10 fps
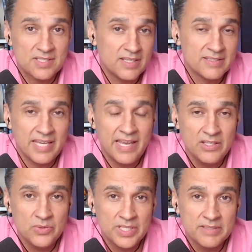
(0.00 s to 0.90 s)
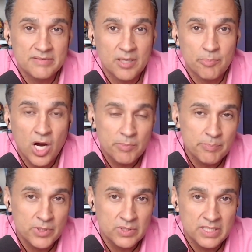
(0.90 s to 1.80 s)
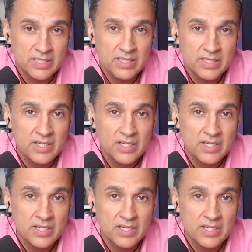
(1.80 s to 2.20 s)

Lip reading: a 10-unit apartment building,